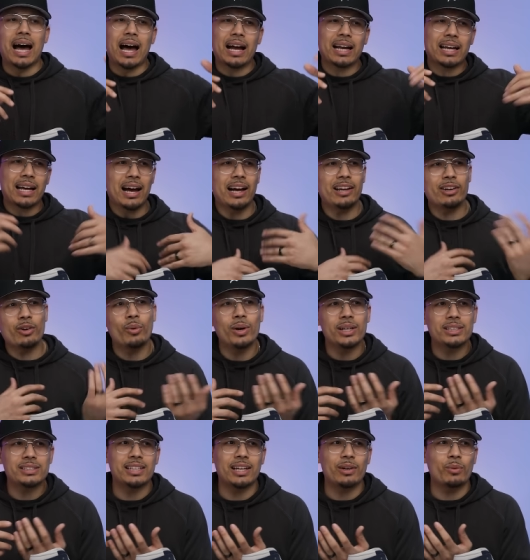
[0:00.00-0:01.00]
I kind of
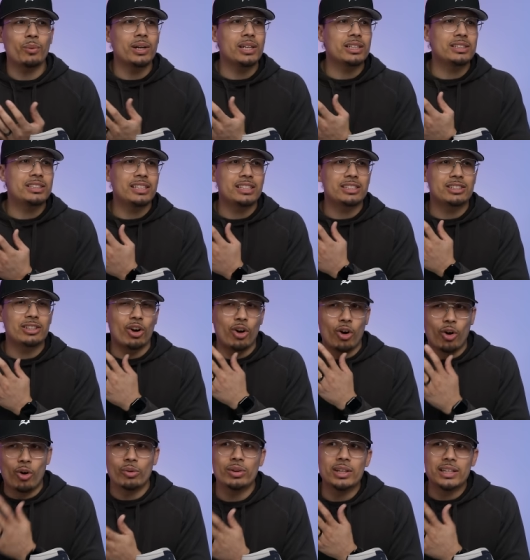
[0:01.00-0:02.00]
wish they would have just
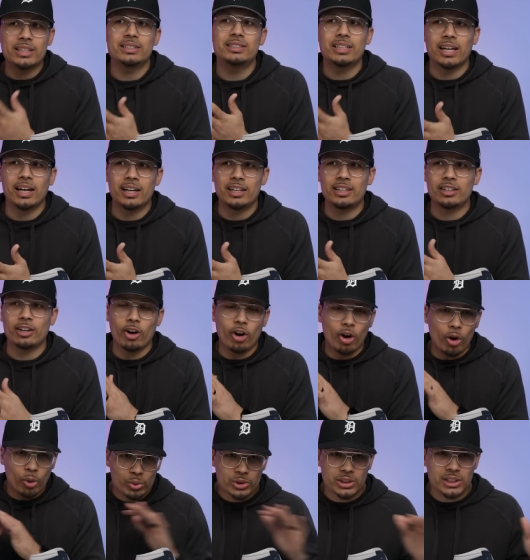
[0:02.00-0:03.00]
only done
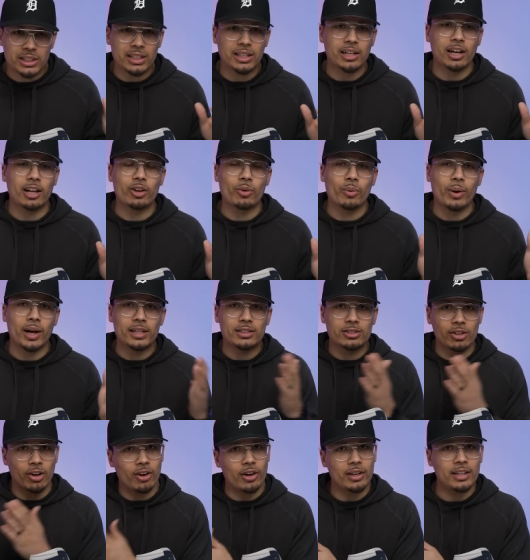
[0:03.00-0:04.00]
OG colorways
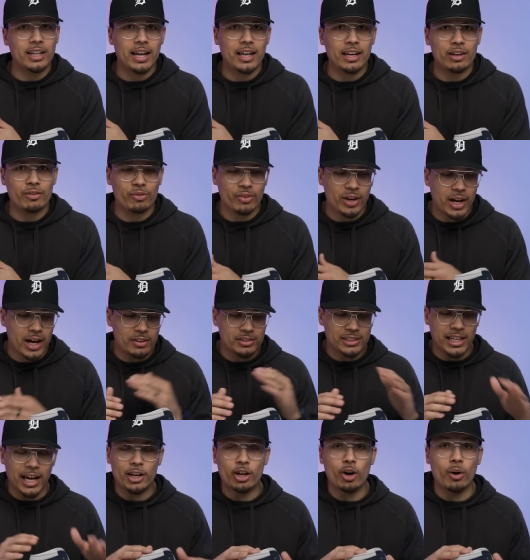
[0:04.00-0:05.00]
on the
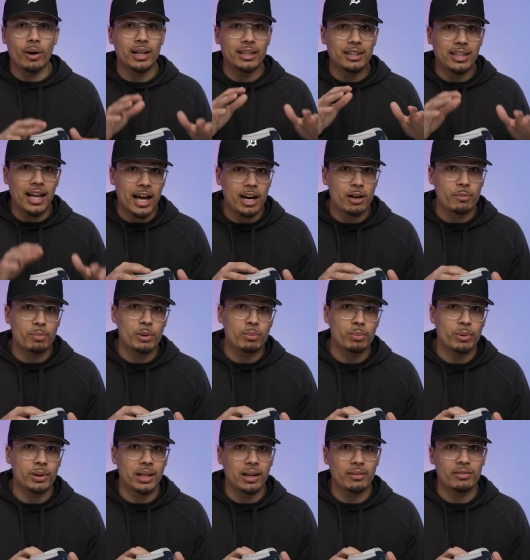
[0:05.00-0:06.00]
85s. I know a lot of
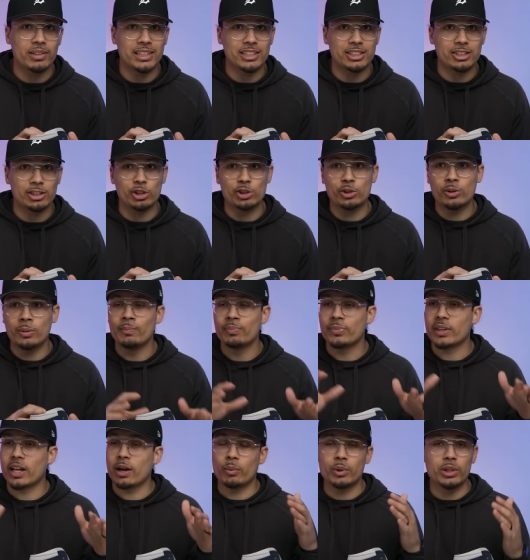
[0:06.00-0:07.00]
people love this shoe,
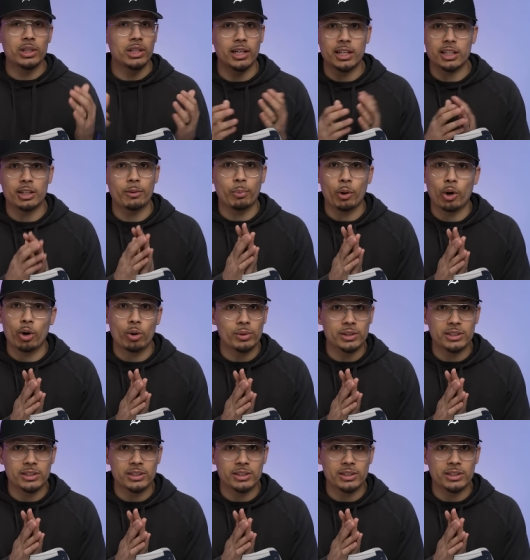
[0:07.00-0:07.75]
and when you look at the poll